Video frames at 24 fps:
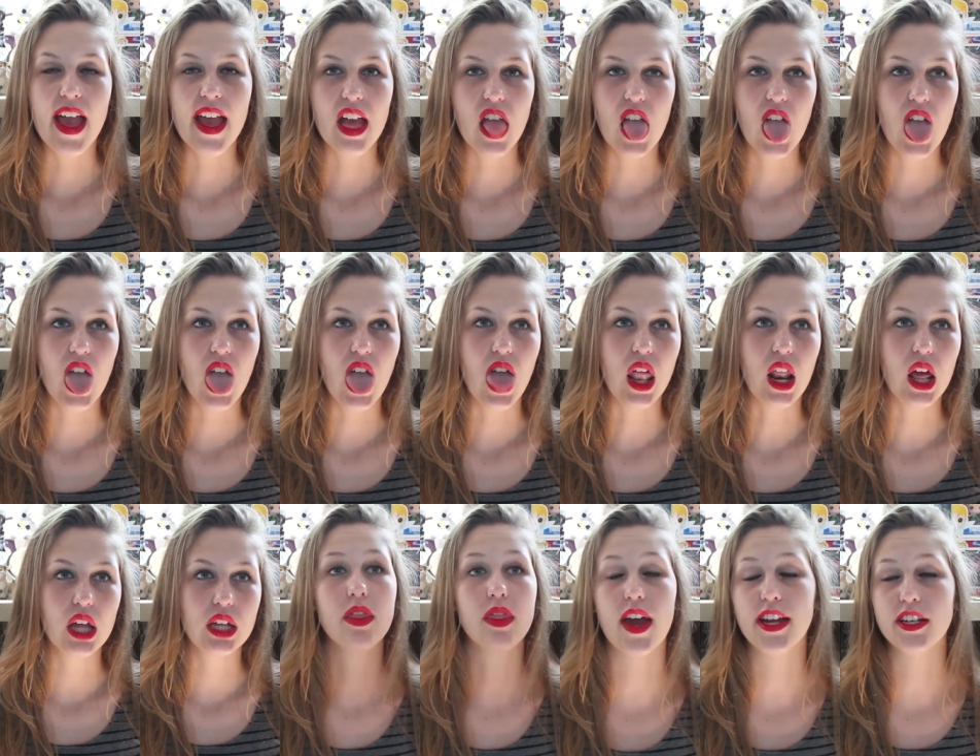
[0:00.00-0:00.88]
Mm,
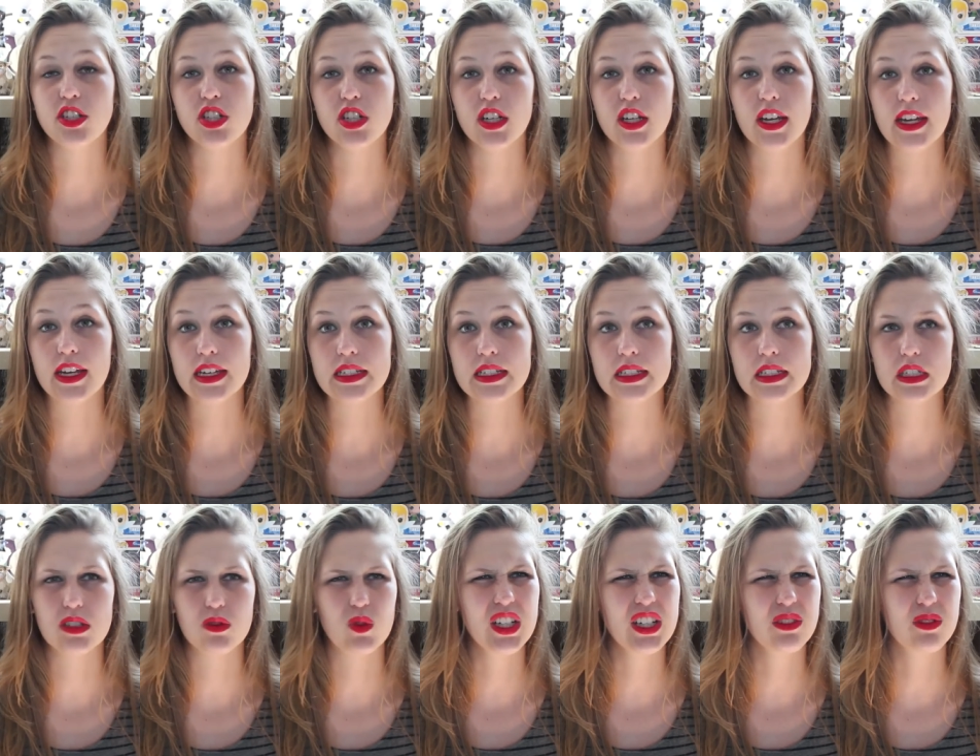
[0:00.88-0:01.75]
that she is.
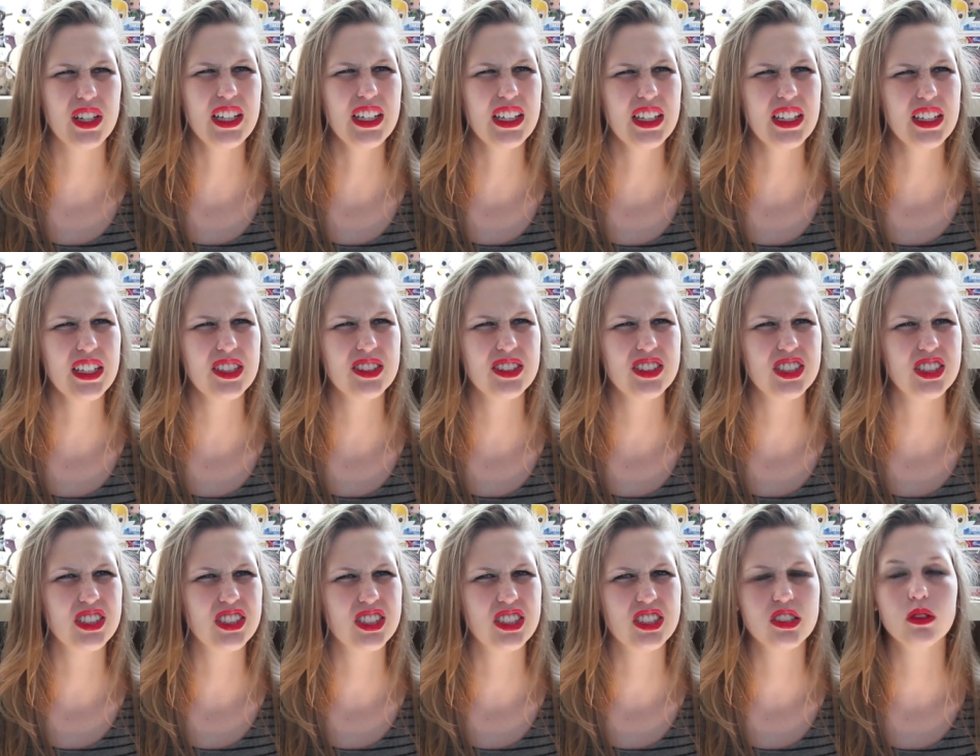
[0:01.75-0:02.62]
Wait,
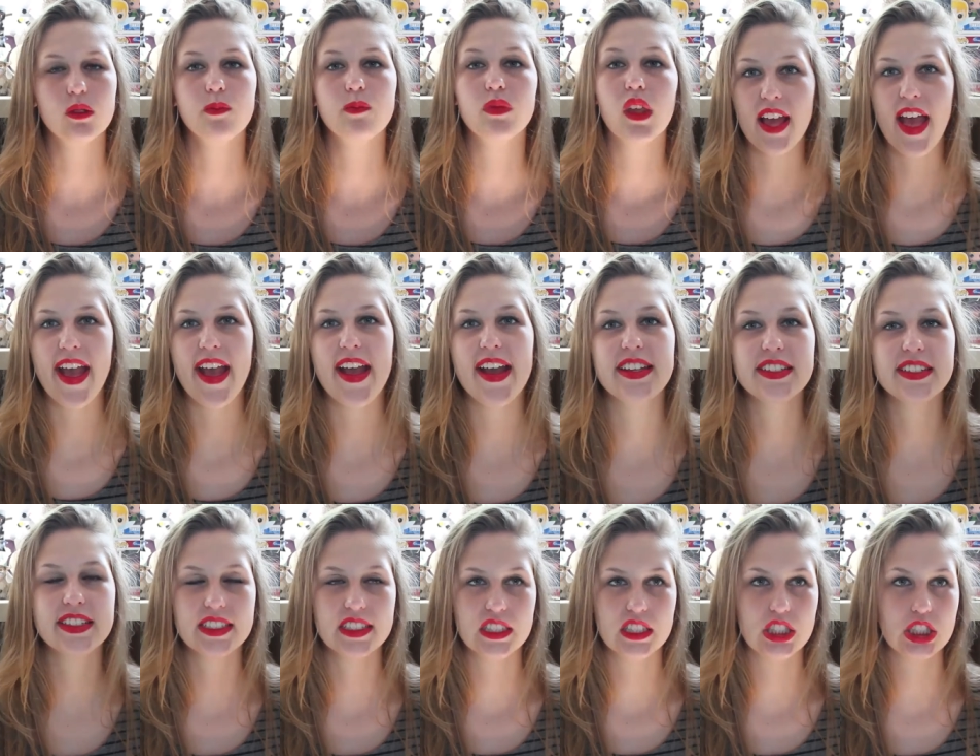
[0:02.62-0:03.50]
what?
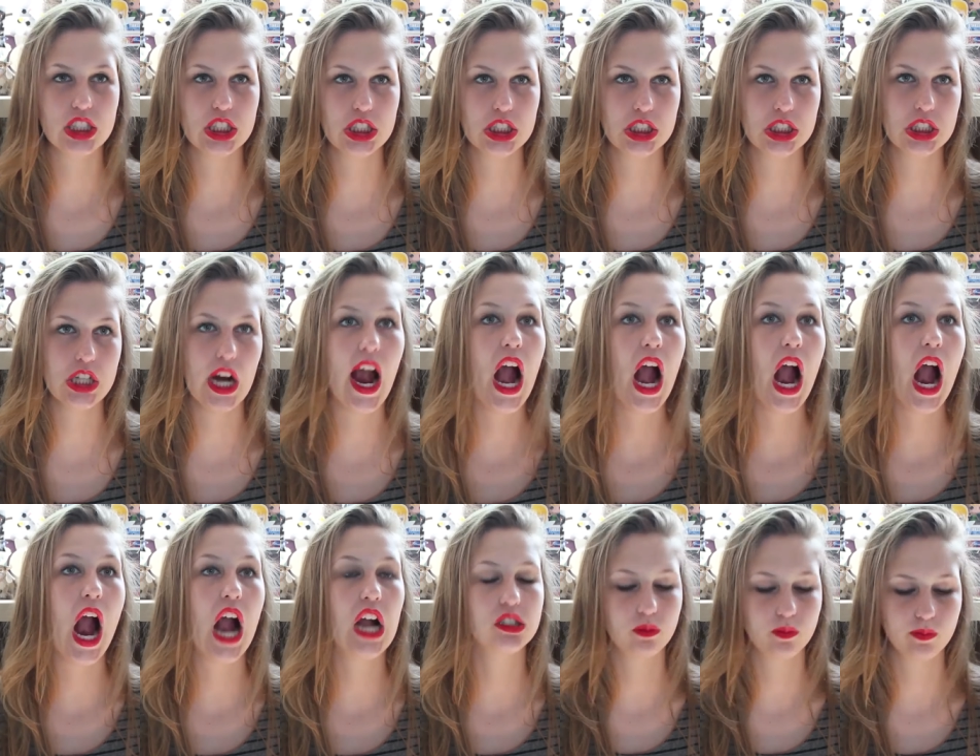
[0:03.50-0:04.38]
And, uh,
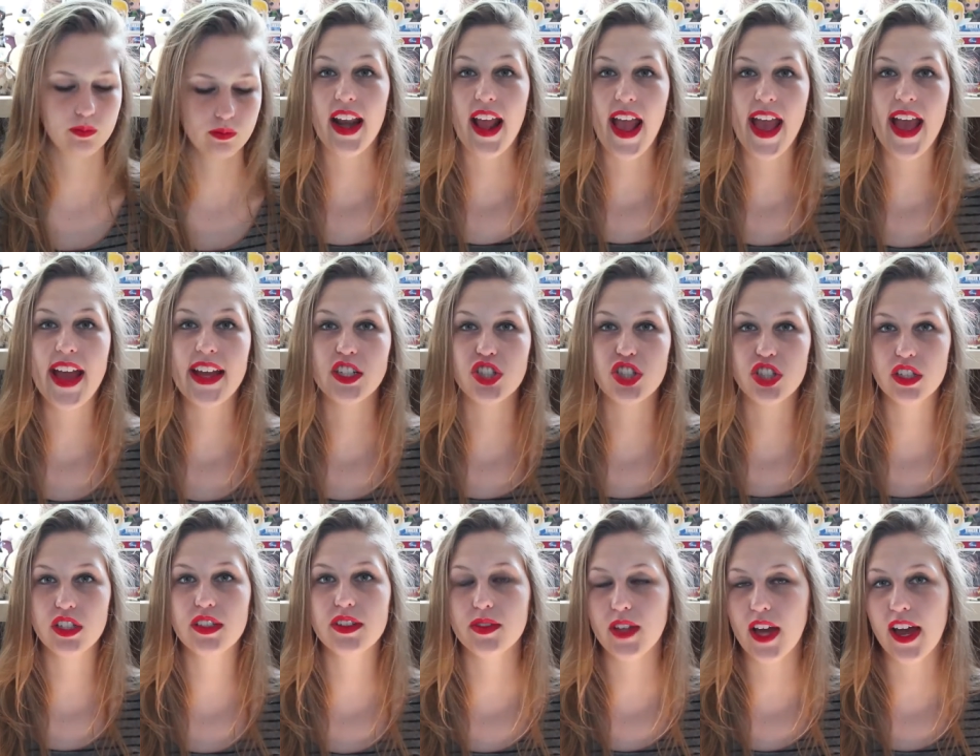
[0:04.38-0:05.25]
and
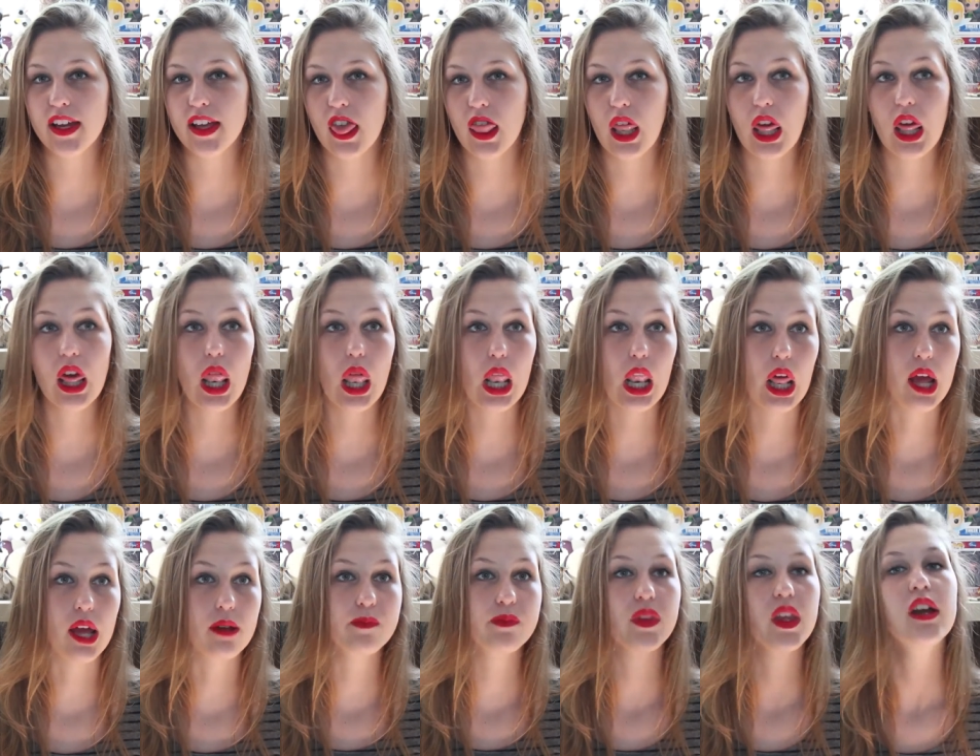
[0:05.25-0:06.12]
she's signed, blah, blah, blah.
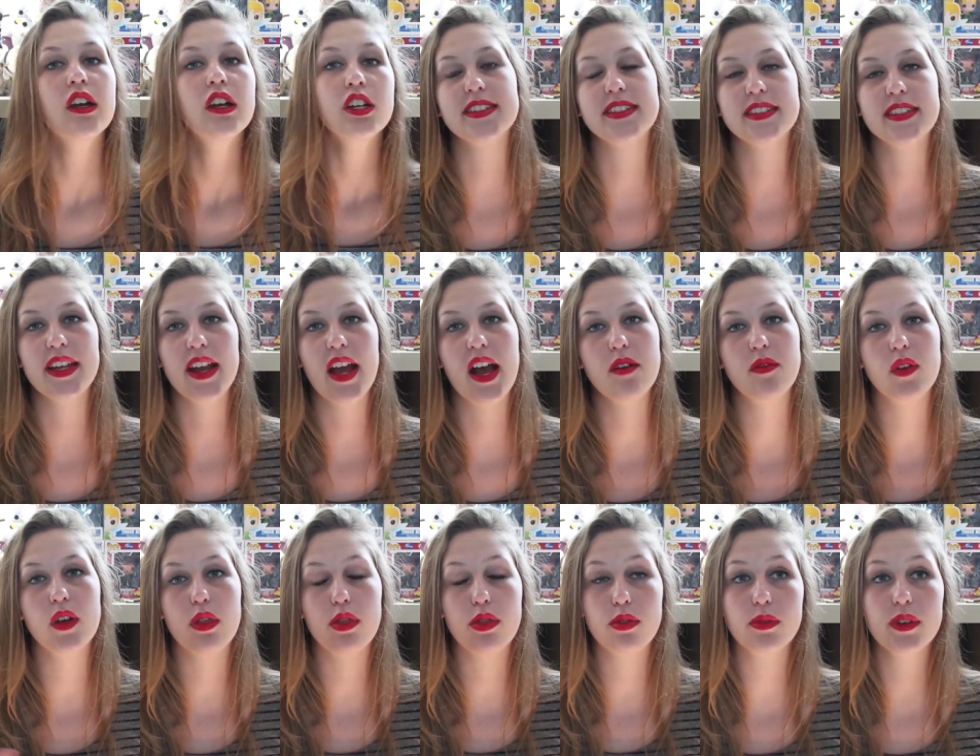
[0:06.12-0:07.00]
Set of
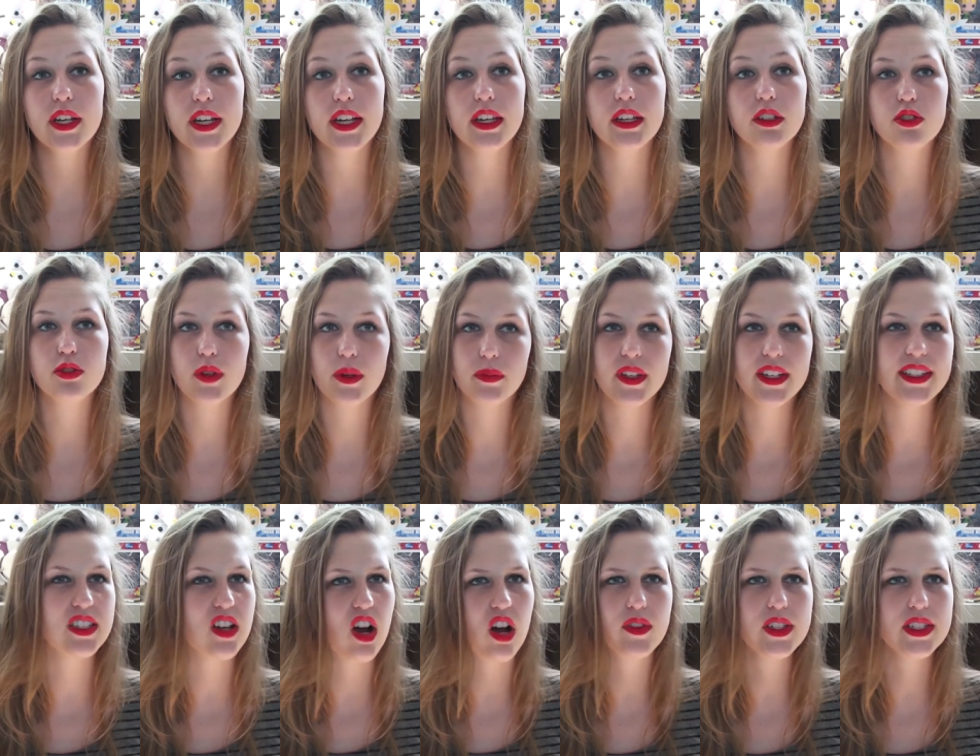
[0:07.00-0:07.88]
three triplets,
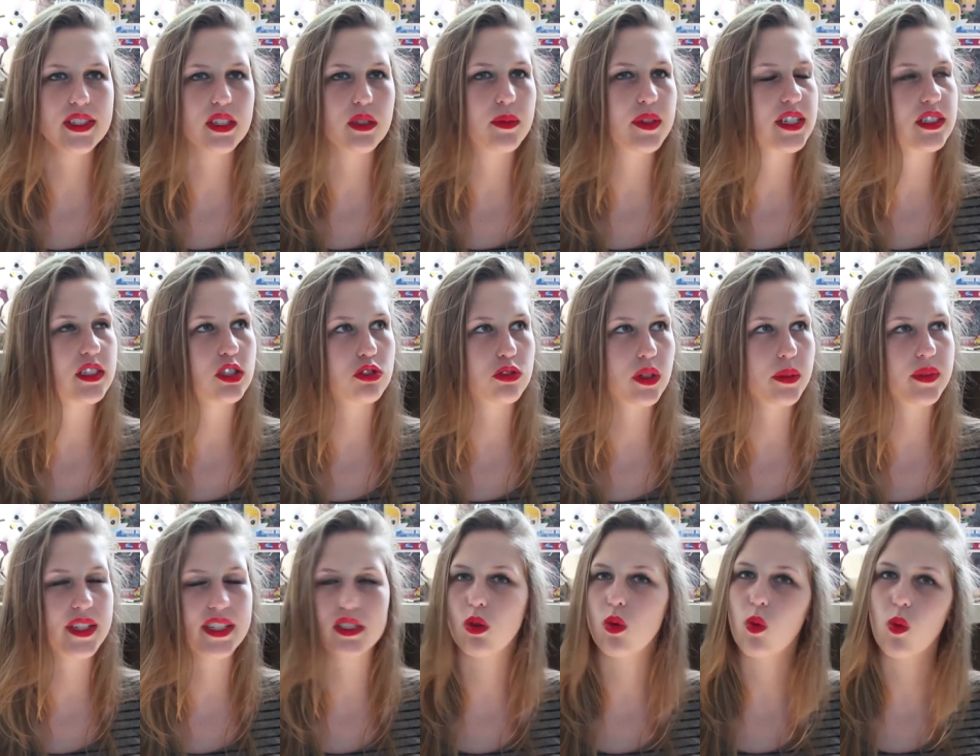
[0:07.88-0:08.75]
obviously, because they're
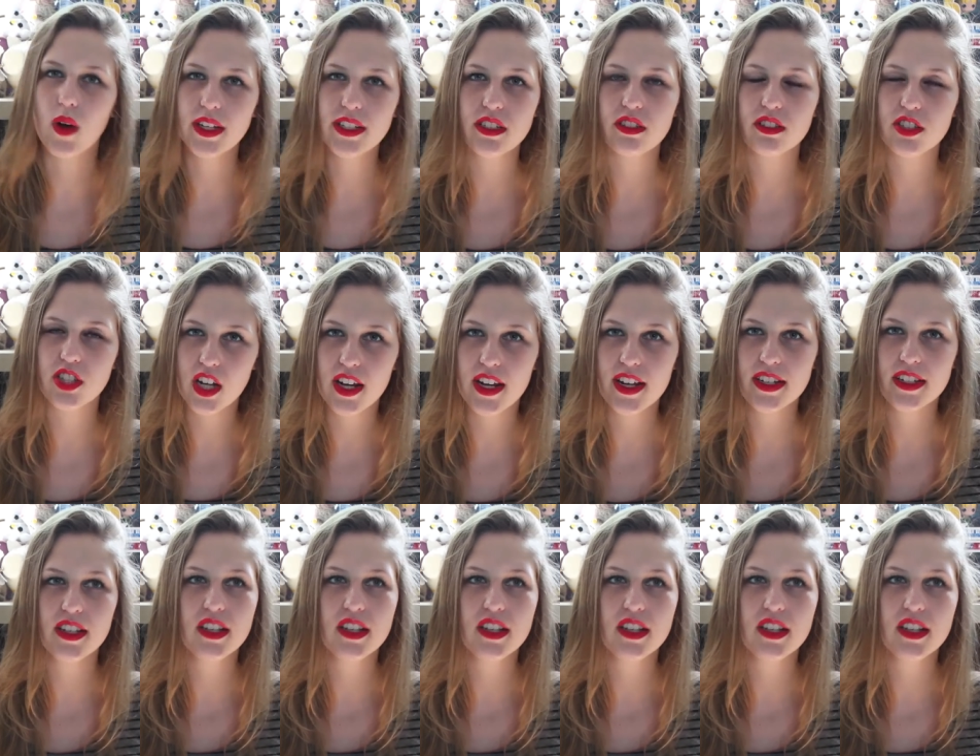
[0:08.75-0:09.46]
triplets. What, Jan?